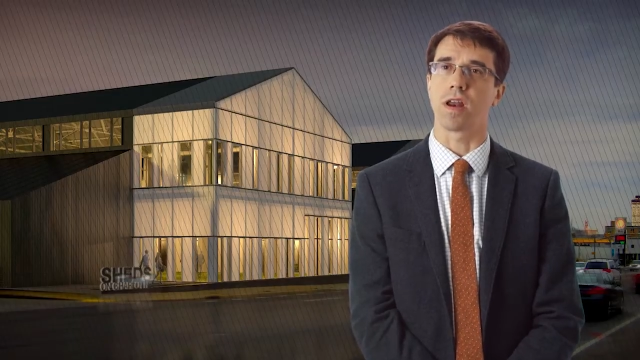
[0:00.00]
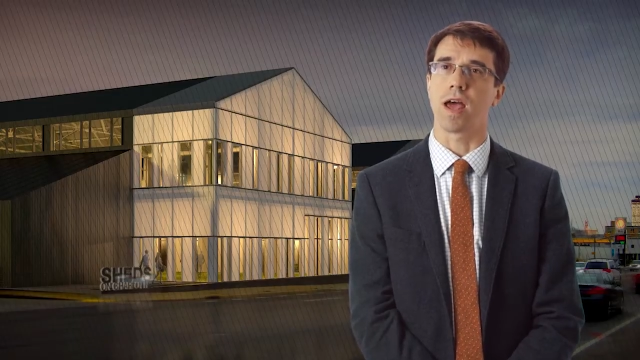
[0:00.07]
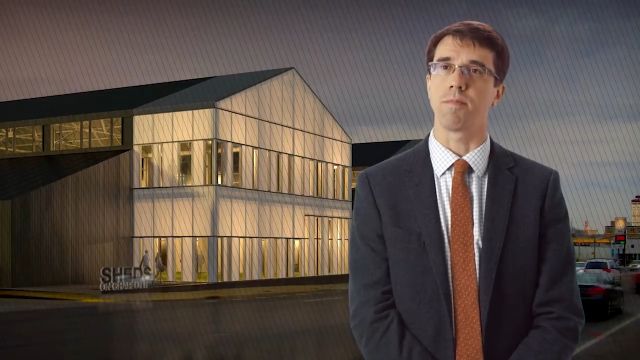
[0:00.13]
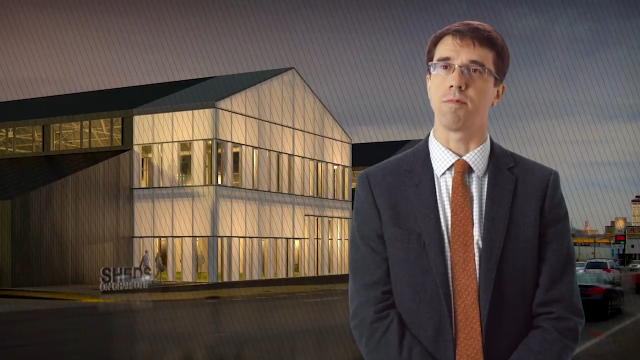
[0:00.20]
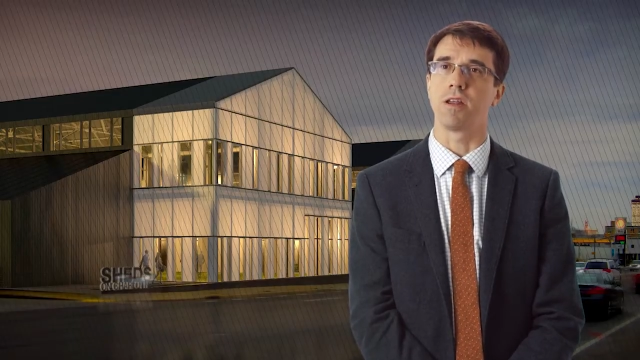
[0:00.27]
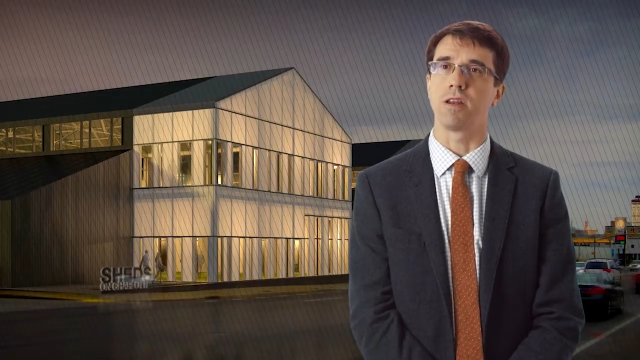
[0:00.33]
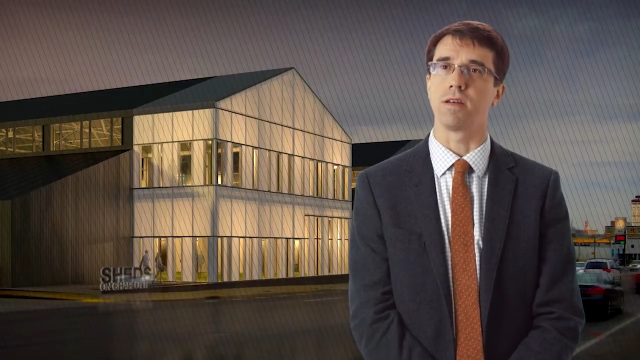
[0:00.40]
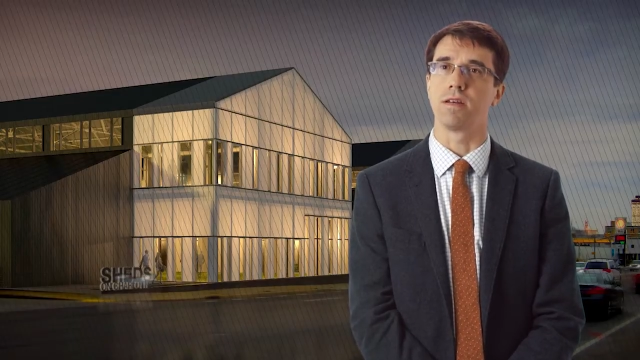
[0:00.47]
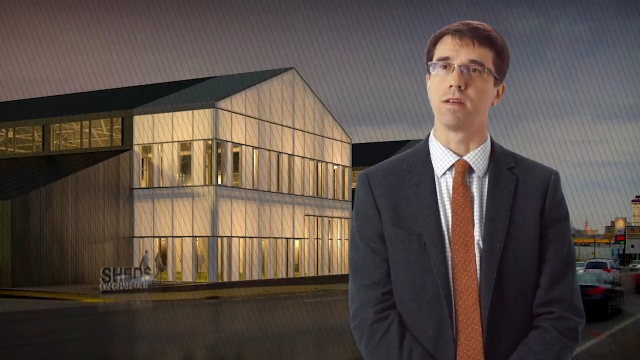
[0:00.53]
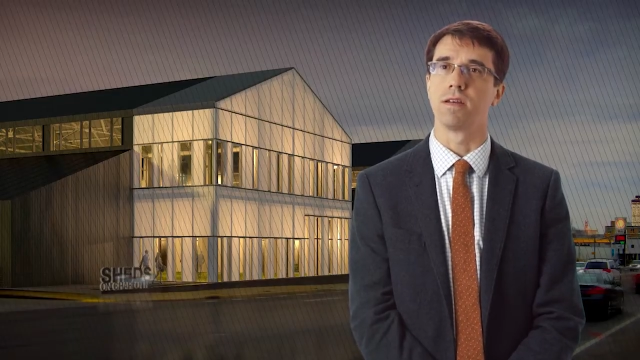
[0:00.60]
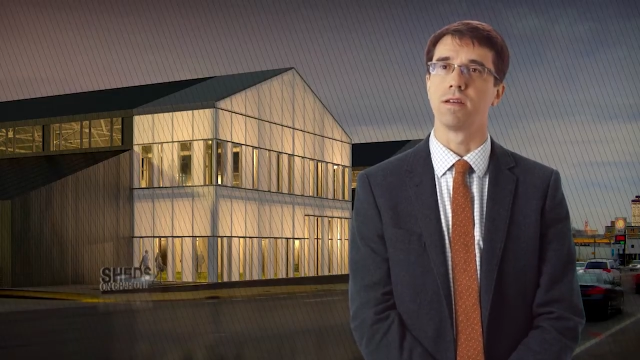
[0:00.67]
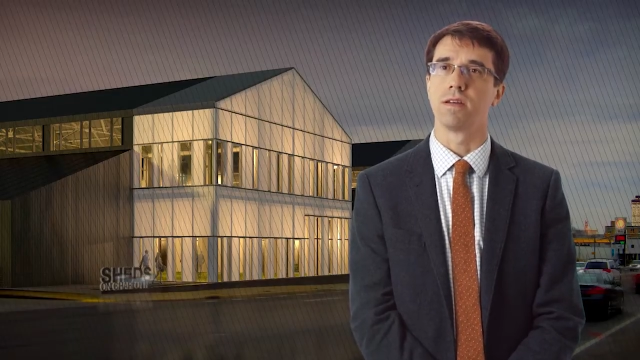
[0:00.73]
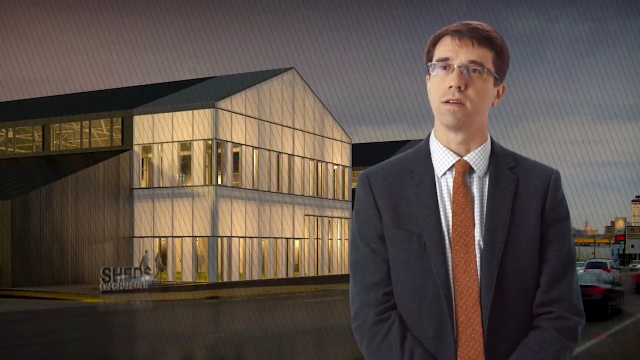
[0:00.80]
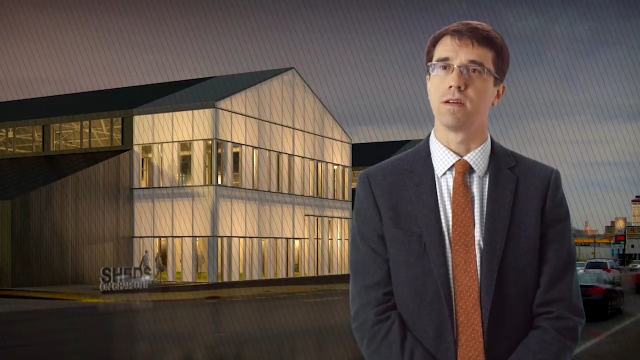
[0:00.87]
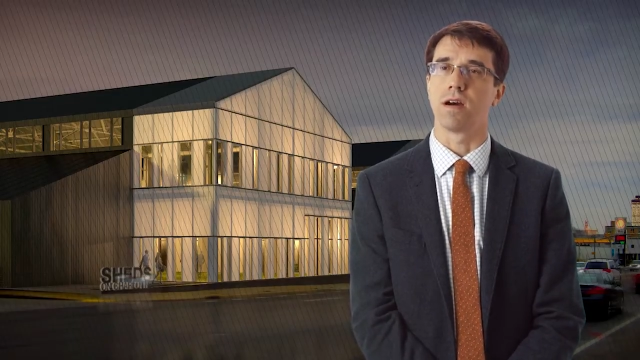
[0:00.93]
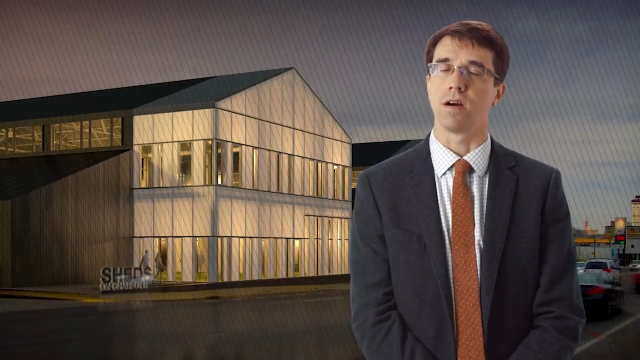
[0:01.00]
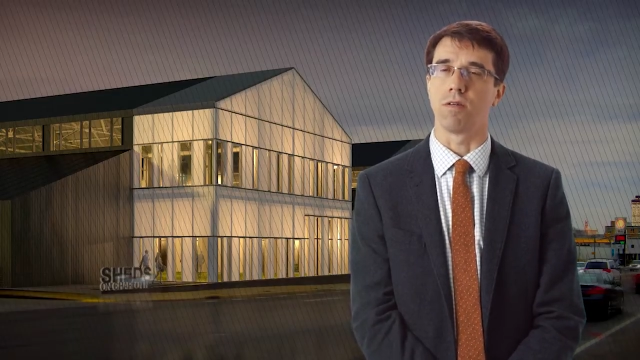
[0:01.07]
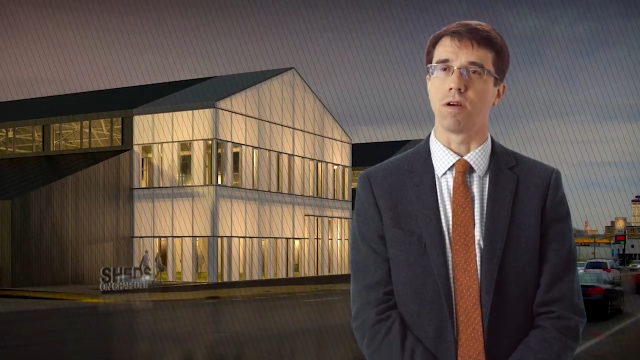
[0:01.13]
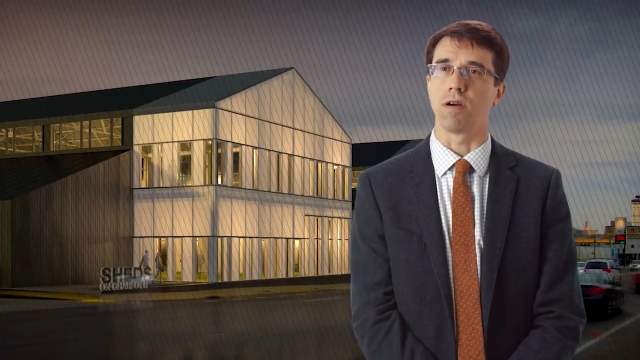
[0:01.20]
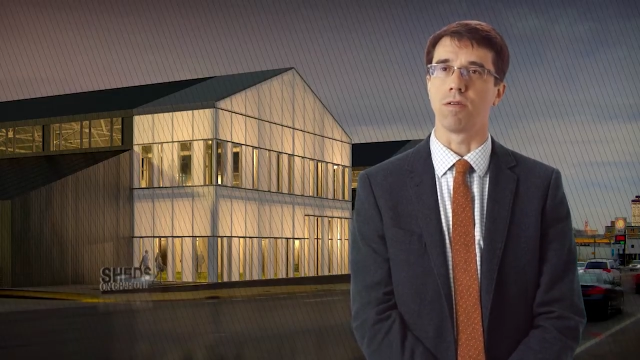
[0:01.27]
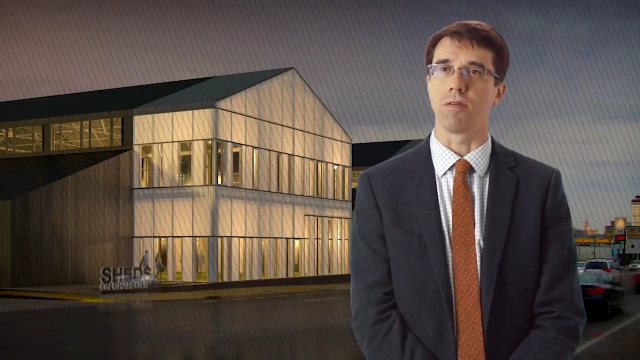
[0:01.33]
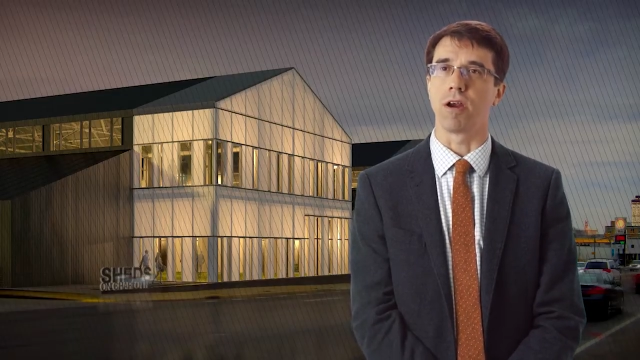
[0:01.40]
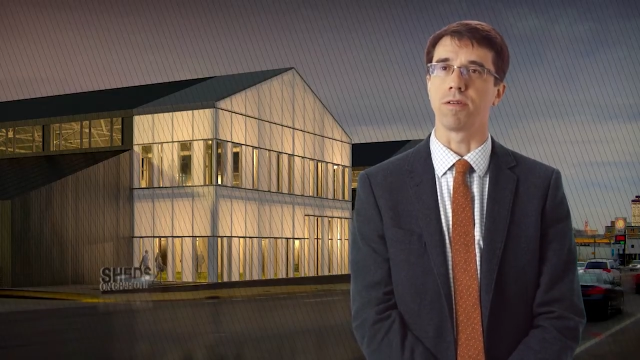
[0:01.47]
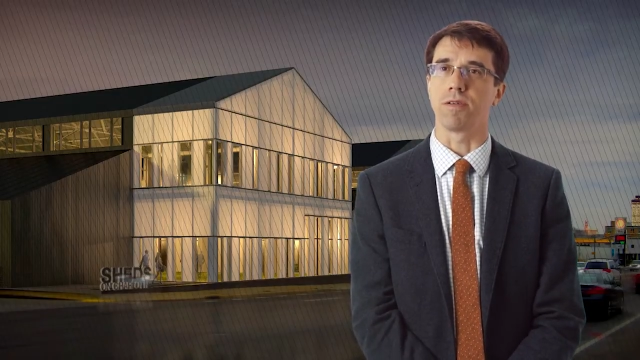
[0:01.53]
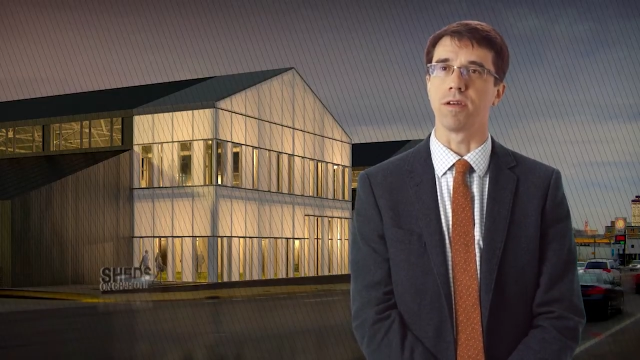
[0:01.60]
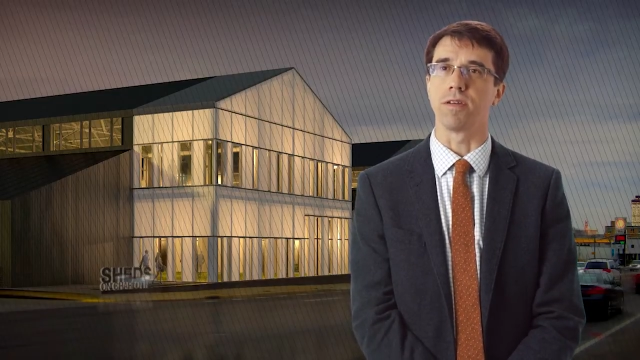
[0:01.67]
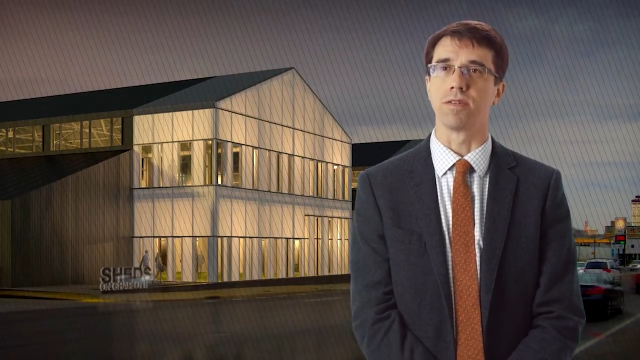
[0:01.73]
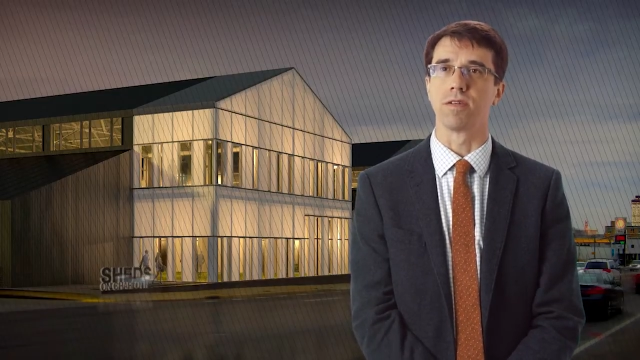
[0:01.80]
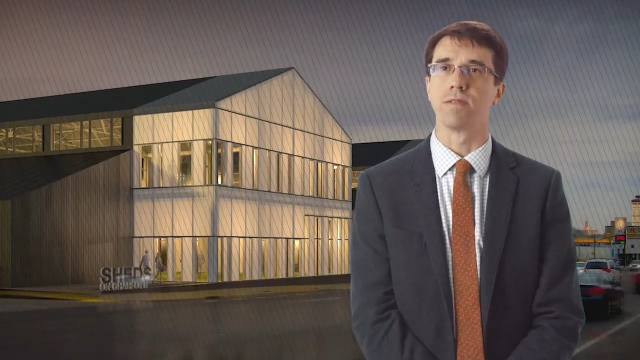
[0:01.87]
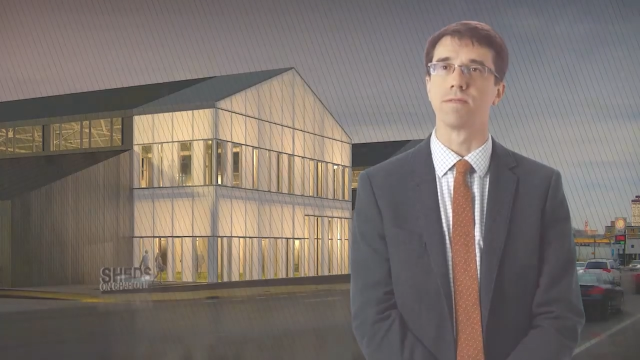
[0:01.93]
happening around
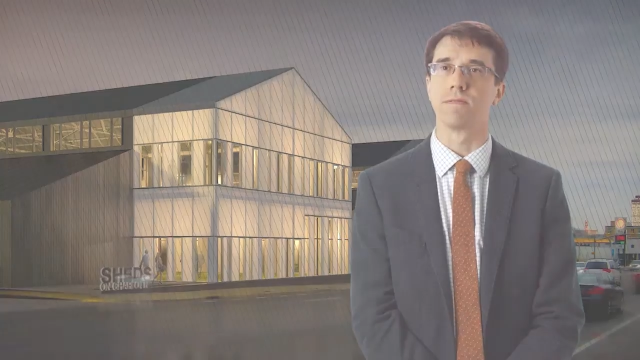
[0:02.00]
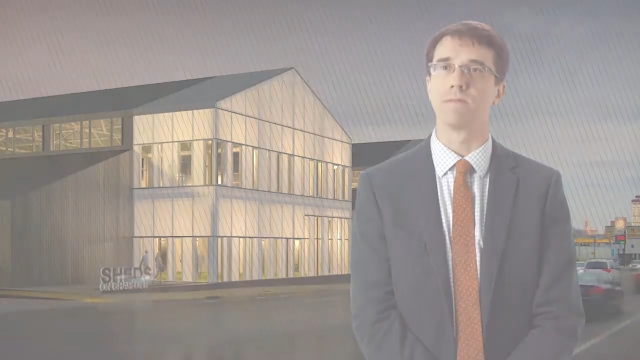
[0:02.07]
us.